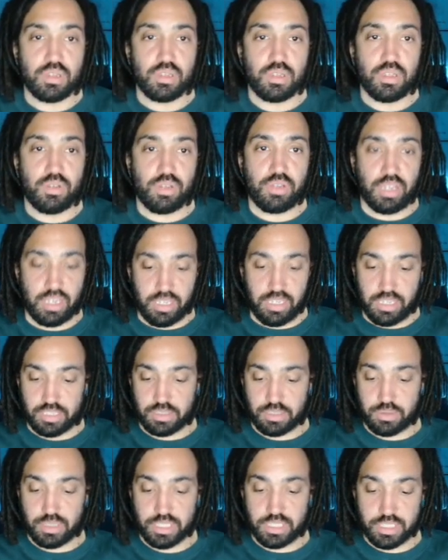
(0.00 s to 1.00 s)
Okay, next
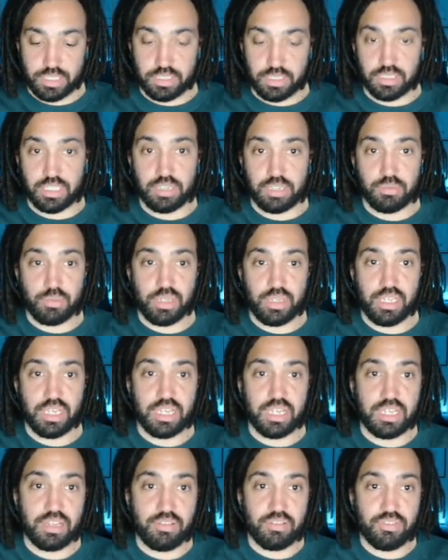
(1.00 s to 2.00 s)
question, and we
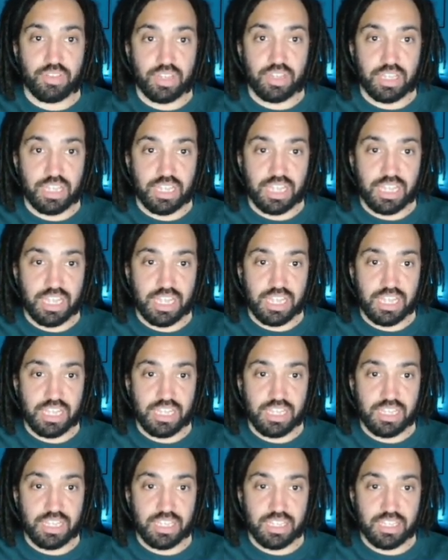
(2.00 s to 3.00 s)
have that
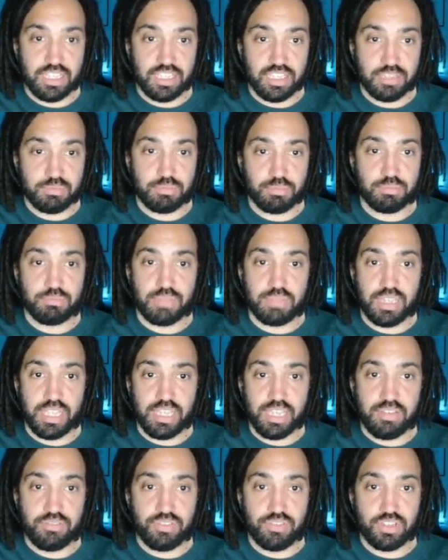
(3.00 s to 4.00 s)
A is
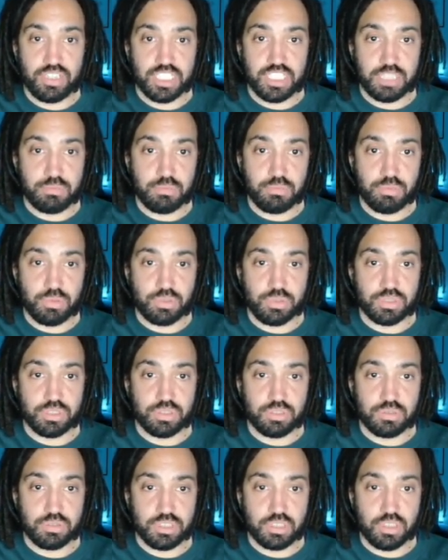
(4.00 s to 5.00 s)
inversely
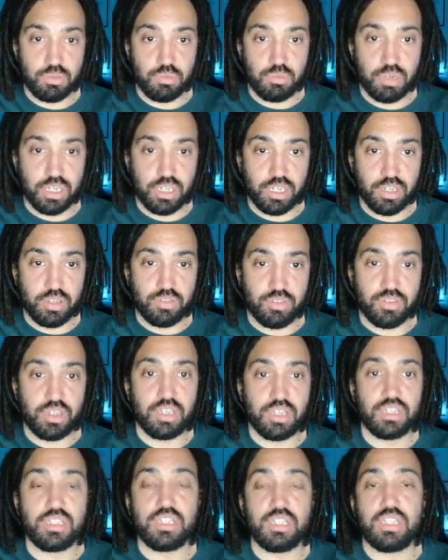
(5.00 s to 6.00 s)
proportional, so 1 over
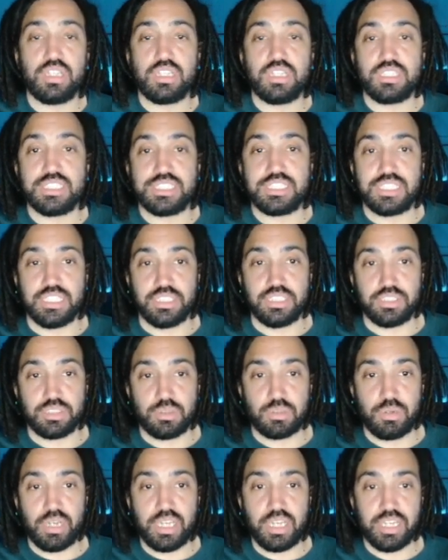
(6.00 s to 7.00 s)
C
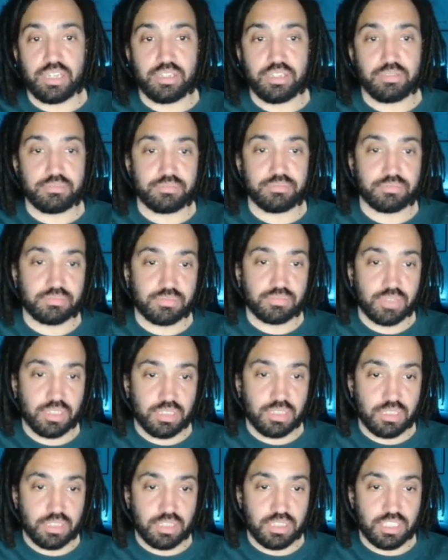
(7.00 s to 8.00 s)
squared.
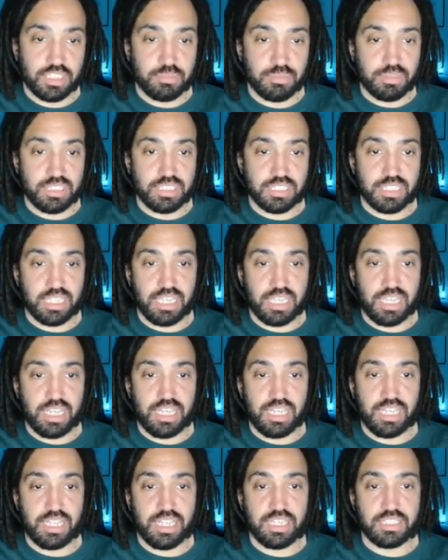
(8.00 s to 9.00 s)
This means that
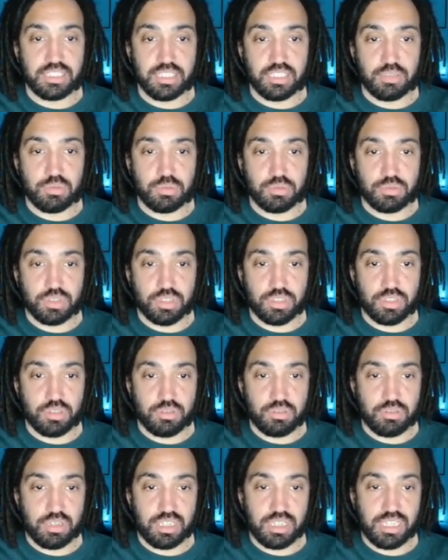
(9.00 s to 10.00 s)
A is equal
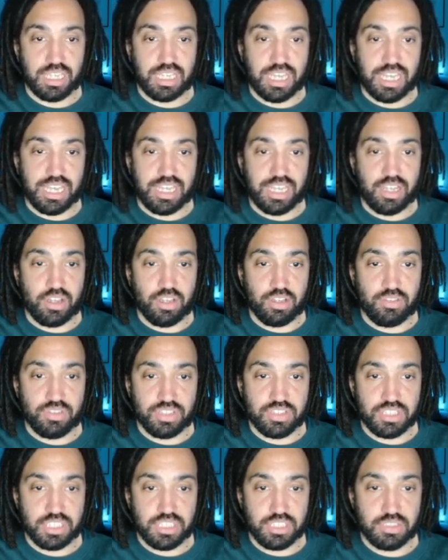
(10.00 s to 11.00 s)
to K over
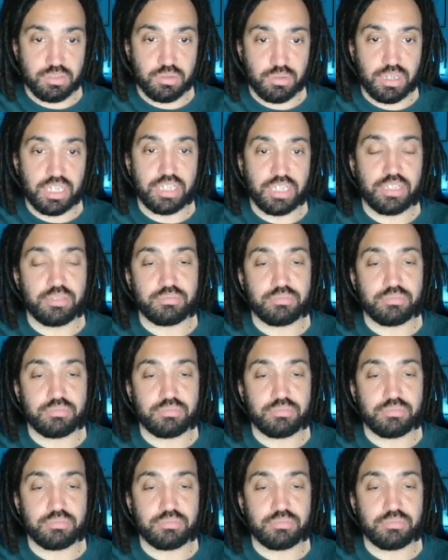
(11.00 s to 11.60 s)
C squared.